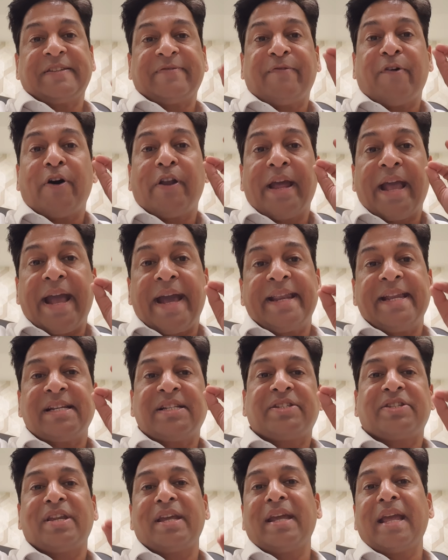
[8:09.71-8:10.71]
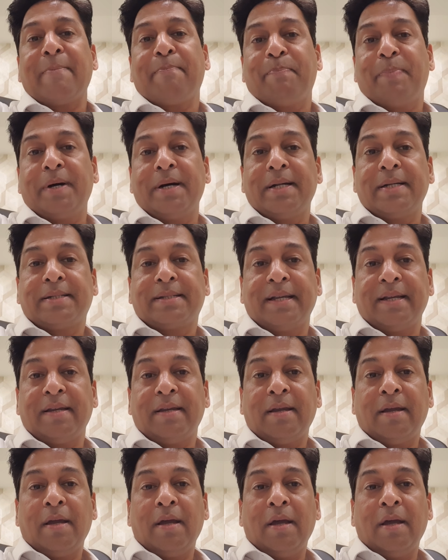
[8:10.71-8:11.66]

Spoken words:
for arresting a person